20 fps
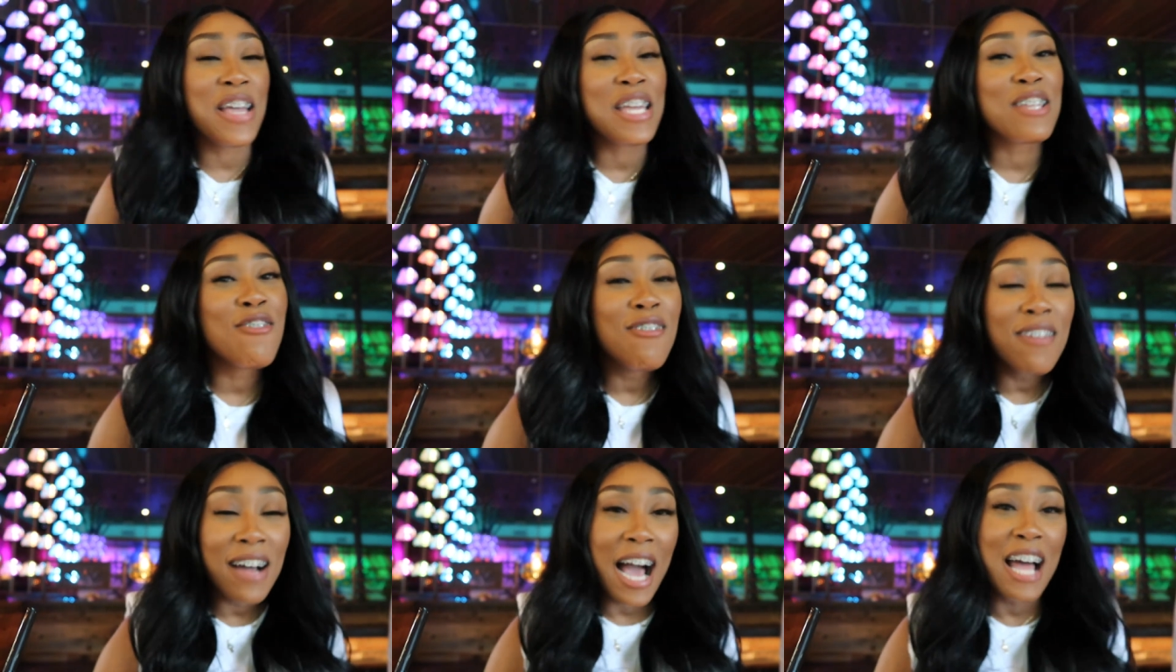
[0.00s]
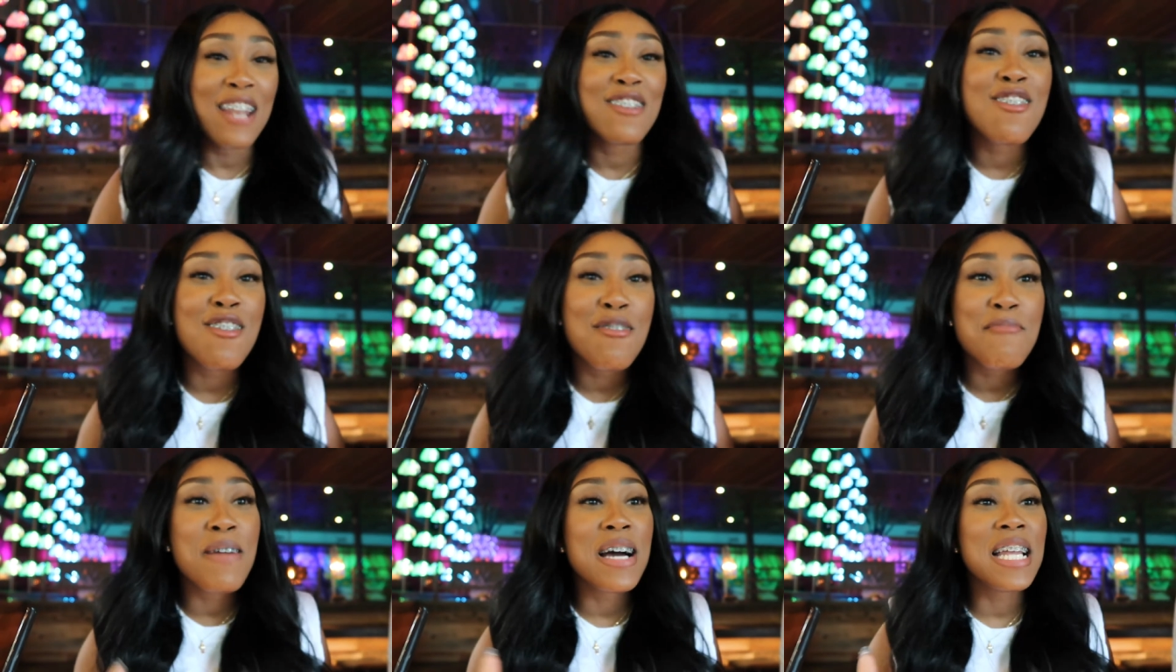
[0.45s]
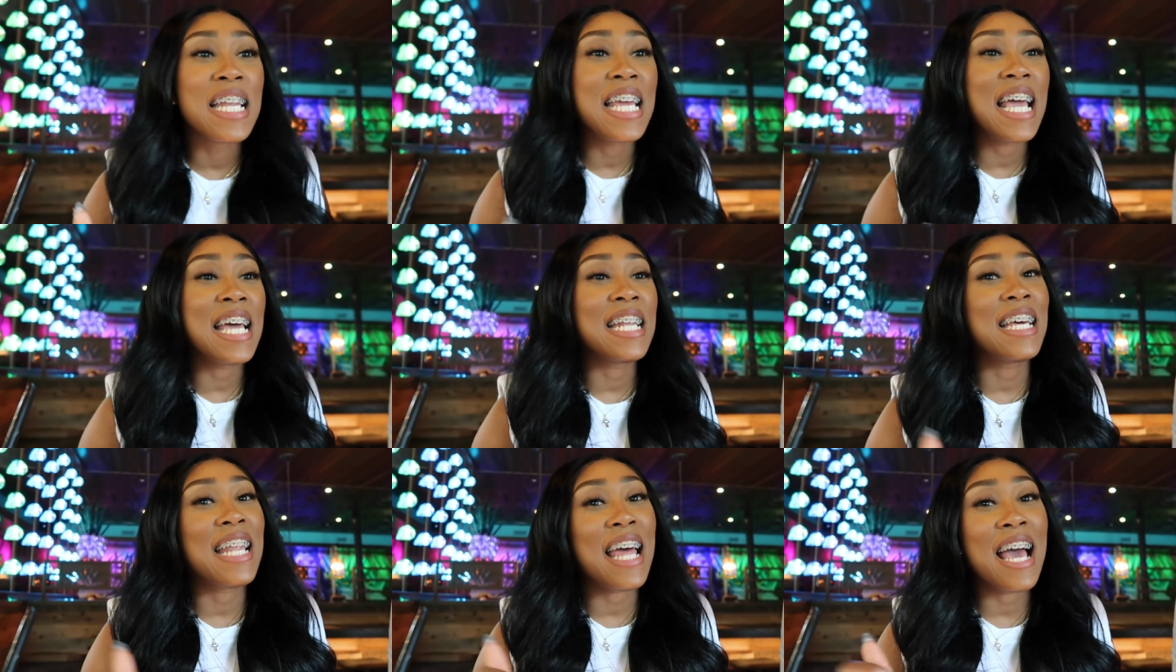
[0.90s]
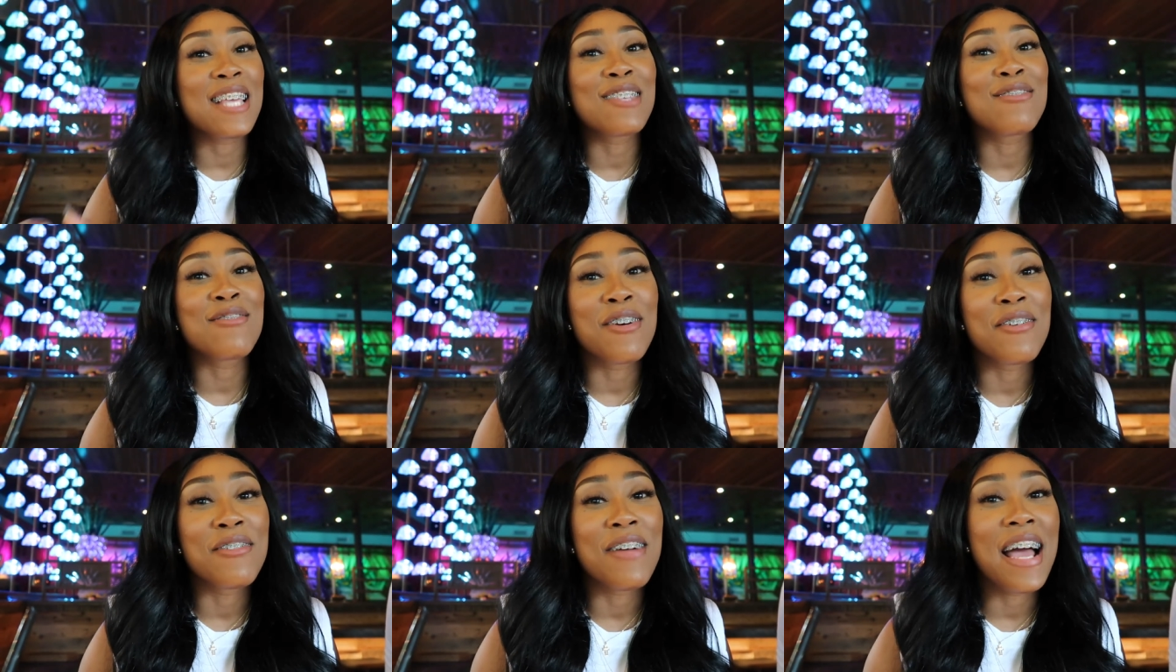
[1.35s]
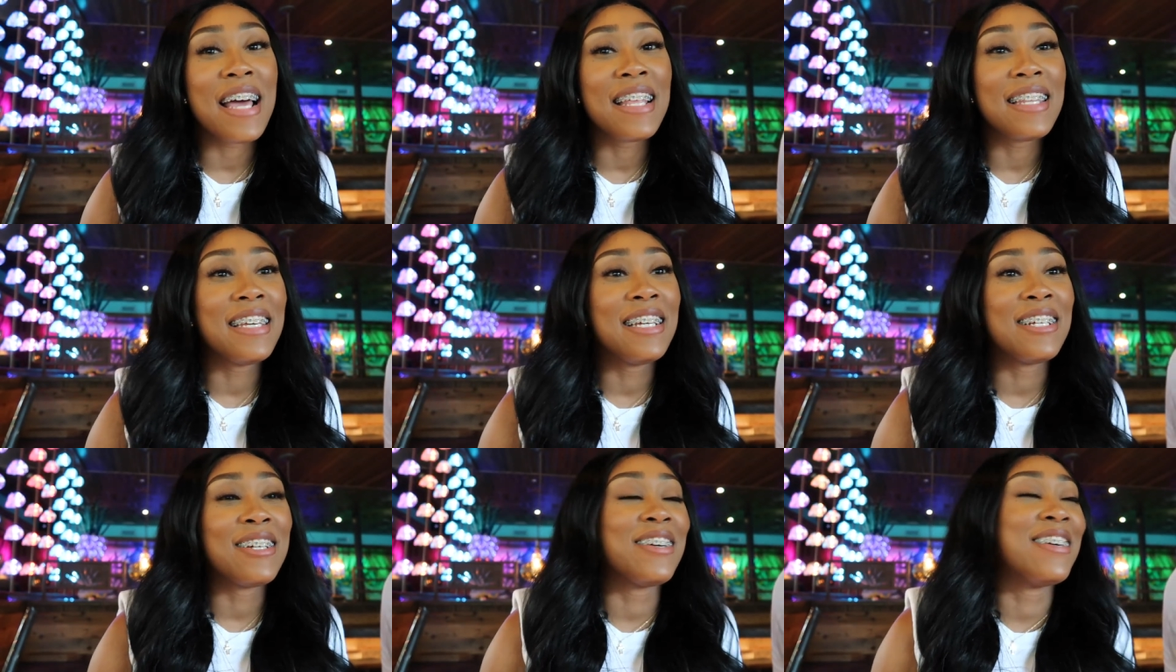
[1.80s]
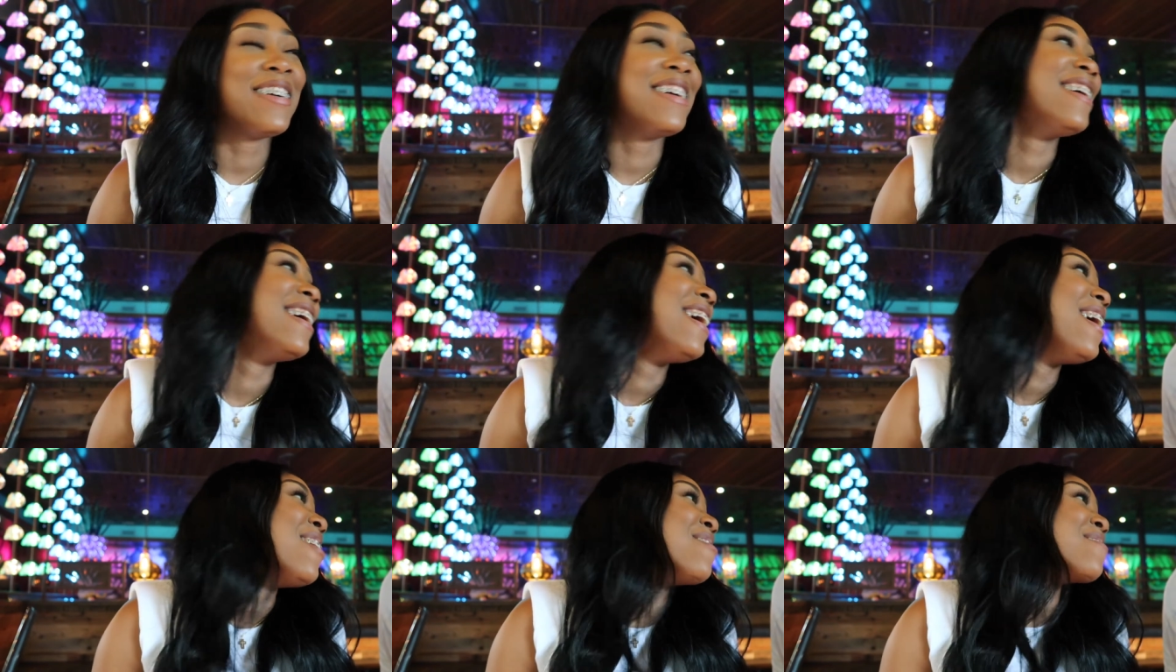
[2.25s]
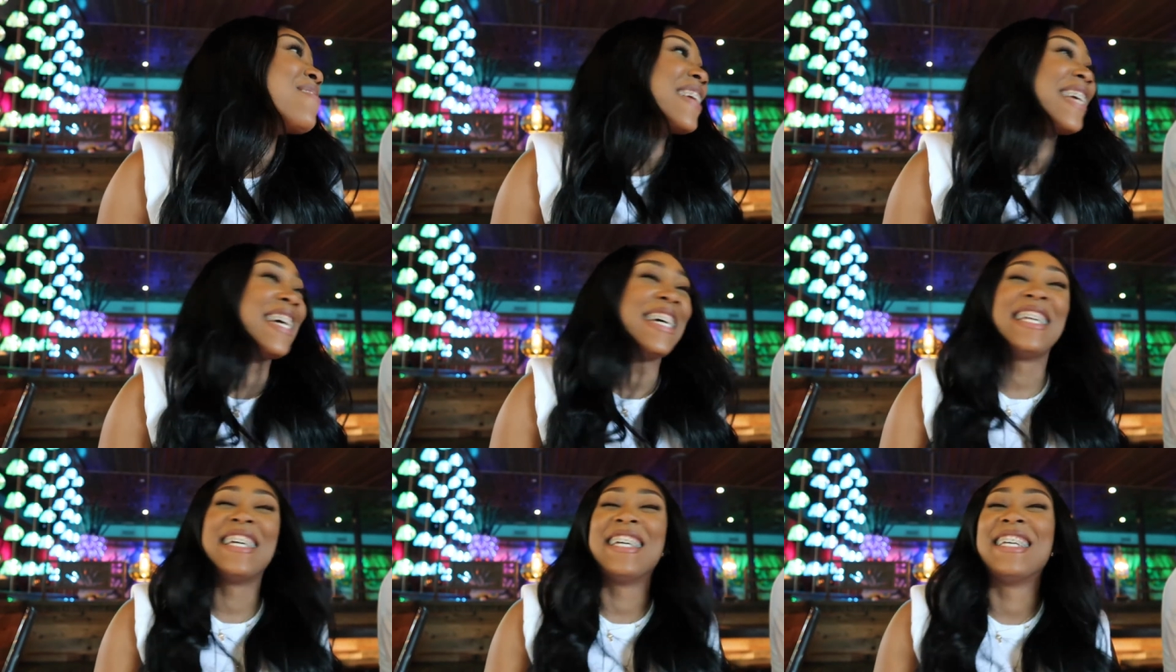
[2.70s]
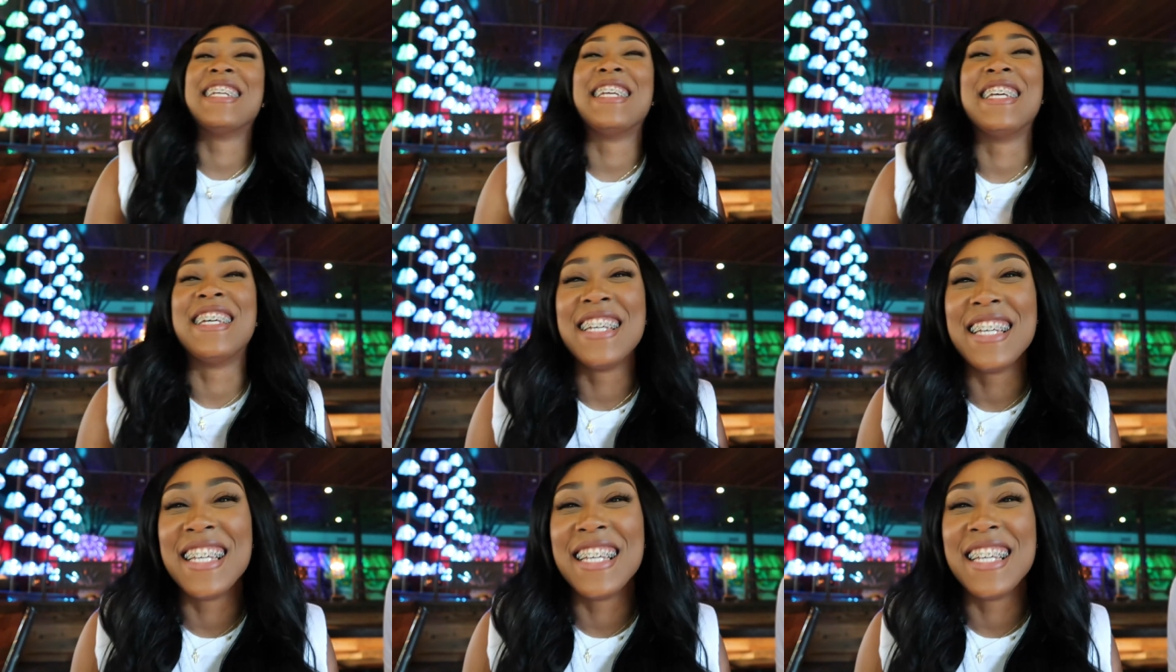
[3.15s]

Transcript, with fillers: He don't got no money and then asks for a ride later. I'm kidding.